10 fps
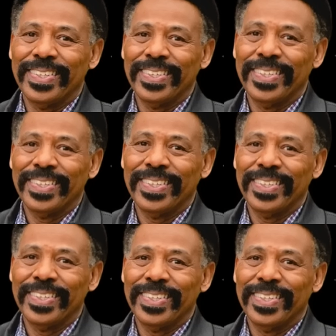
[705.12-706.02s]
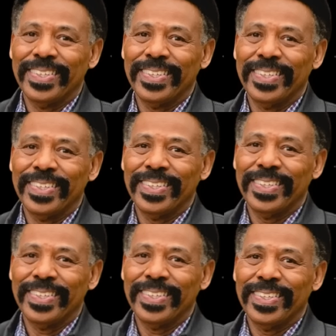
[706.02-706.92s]

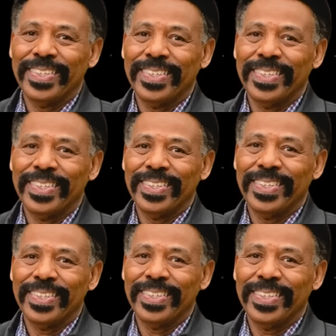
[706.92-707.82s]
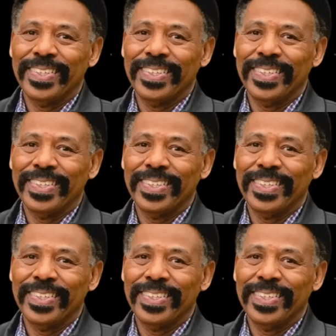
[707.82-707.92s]
(no one is talking)